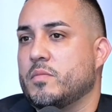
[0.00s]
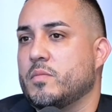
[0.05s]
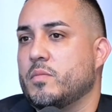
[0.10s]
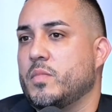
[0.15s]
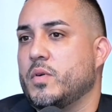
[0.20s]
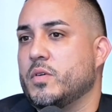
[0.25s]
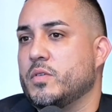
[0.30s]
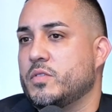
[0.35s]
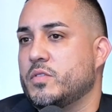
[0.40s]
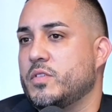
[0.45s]

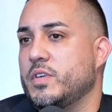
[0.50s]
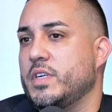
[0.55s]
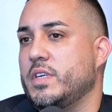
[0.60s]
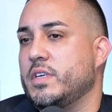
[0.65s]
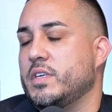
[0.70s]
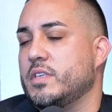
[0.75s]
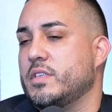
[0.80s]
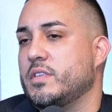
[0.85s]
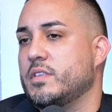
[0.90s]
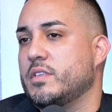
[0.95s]
Poetry
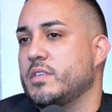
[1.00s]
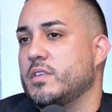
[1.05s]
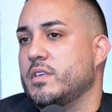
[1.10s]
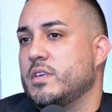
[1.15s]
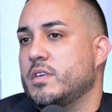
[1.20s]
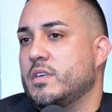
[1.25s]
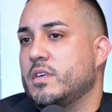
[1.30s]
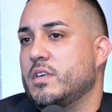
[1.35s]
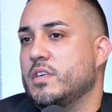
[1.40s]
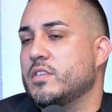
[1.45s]
is
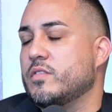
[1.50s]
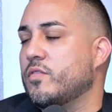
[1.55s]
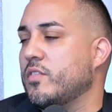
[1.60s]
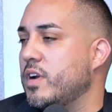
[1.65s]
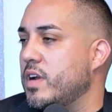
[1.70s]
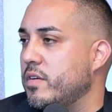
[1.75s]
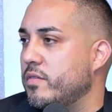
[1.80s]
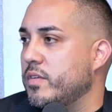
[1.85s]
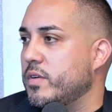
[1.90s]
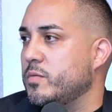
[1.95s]
for
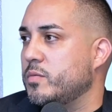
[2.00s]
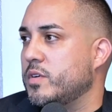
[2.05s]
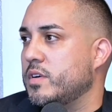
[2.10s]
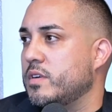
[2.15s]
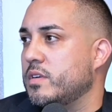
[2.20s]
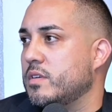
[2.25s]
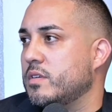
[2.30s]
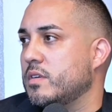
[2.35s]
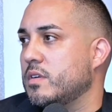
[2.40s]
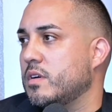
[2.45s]

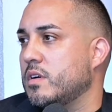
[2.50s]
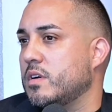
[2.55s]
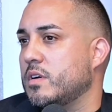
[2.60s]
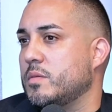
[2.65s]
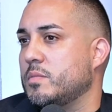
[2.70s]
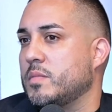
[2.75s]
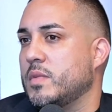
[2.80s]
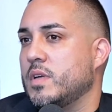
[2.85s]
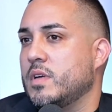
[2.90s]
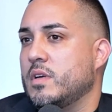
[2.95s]
everyone.
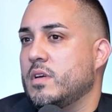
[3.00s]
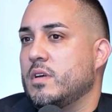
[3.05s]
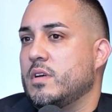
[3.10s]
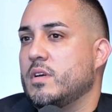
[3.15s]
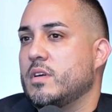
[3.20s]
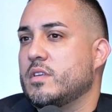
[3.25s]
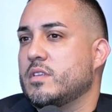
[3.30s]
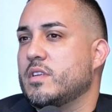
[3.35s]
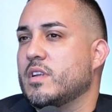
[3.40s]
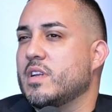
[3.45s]

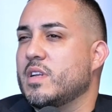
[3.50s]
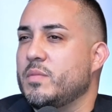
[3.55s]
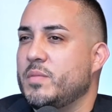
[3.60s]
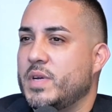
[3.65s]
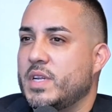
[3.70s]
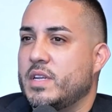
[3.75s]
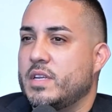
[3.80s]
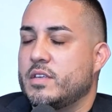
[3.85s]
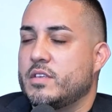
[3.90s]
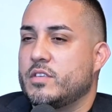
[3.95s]
To
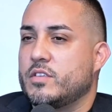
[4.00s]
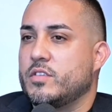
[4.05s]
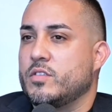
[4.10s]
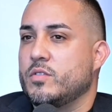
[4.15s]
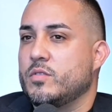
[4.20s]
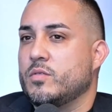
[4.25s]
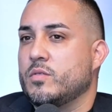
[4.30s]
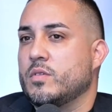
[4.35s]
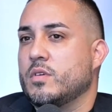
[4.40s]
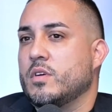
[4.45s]
limit it
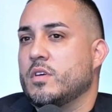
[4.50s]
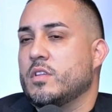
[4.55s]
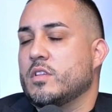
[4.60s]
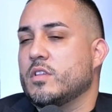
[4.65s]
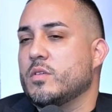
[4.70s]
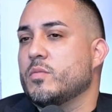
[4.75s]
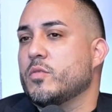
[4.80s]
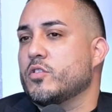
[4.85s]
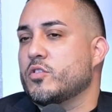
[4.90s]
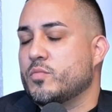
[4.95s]
to
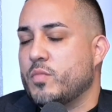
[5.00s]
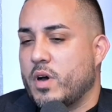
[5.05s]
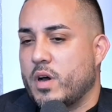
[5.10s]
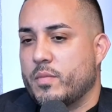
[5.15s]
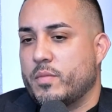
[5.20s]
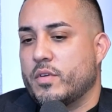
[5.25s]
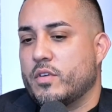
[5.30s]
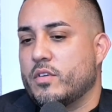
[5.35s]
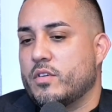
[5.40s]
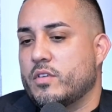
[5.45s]
the most
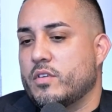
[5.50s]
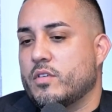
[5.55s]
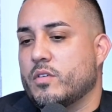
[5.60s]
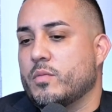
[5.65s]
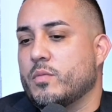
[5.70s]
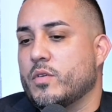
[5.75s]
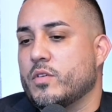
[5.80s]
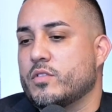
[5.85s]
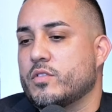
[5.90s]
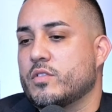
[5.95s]
popular or
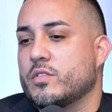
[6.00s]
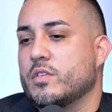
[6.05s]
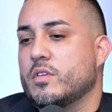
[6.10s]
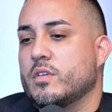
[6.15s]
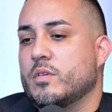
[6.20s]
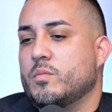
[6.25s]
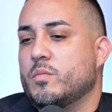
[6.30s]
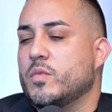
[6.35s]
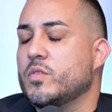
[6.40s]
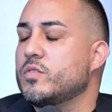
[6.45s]

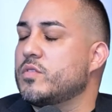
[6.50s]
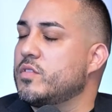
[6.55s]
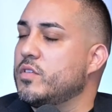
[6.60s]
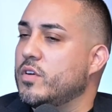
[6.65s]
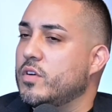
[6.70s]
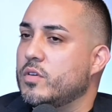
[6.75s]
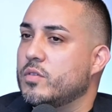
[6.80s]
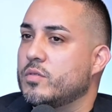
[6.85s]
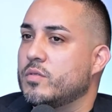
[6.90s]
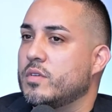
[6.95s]
most
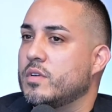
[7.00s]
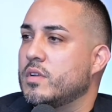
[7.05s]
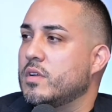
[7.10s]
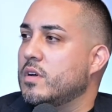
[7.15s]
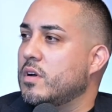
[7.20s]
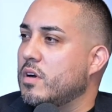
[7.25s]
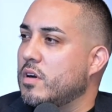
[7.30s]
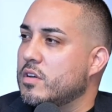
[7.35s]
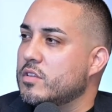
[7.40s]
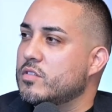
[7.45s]
known
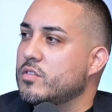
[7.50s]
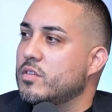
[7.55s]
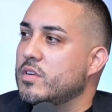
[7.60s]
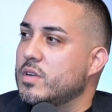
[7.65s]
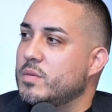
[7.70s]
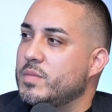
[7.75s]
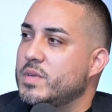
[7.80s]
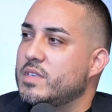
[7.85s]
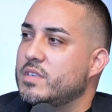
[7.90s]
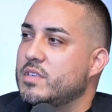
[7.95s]
also
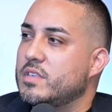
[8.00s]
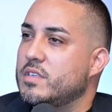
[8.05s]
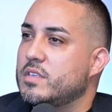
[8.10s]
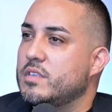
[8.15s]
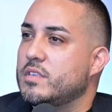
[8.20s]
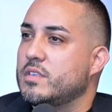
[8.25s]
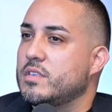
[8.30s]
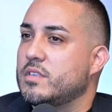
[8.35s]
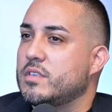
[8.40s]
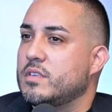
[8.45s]
limits
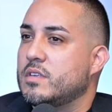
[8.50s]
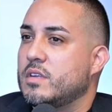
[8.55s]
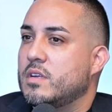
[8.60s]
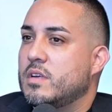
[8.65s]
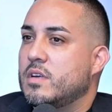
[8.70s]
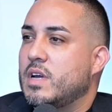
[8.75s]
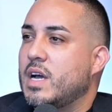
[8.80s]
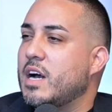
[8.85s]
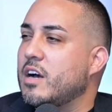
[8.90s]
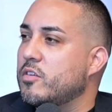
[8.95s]
its
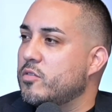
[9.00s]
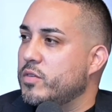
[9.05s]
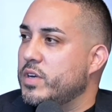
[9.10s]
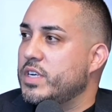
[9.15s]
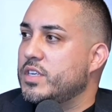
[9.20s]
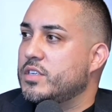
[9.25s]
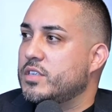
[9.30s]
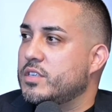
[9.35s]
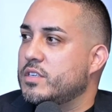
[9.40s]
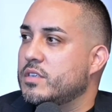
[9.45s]

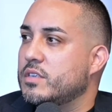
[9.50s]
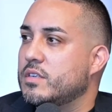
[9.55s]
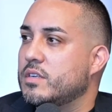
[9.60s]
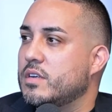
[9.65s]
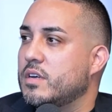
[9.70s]
outreach.